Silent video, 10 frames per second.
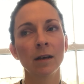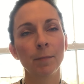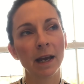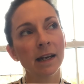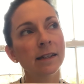
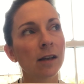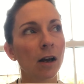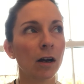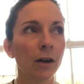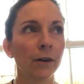pin it
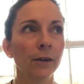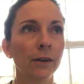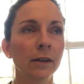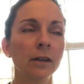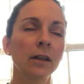
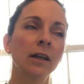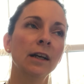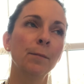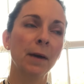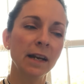on.
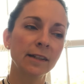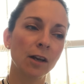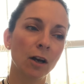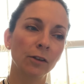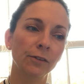Pin it
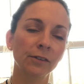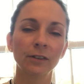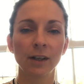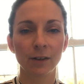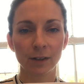on.
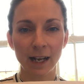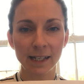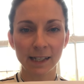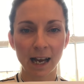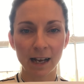
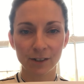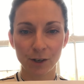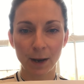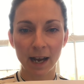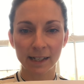Let's do
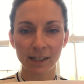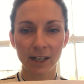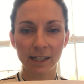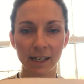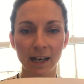it
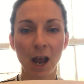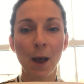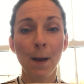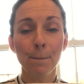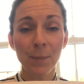excitedly.
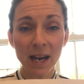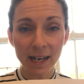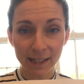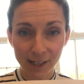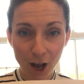Pin
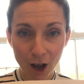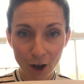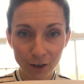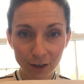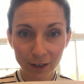it
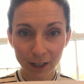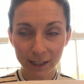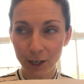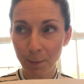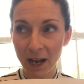on,
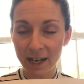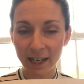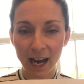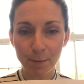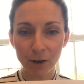because you're playing a
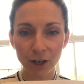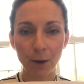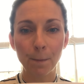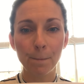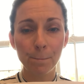game, aren't you?
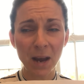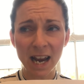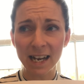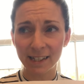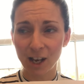
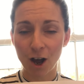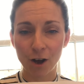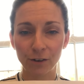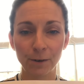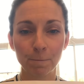Pin it
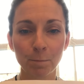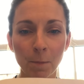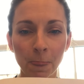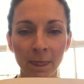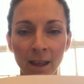on.
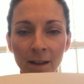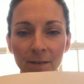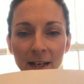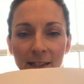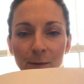
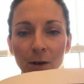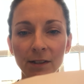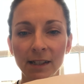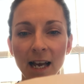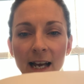This one
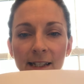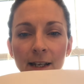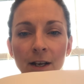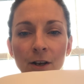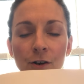says
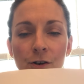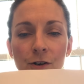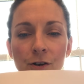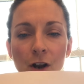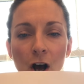
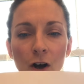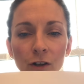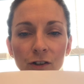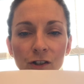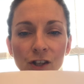
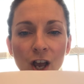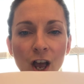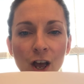not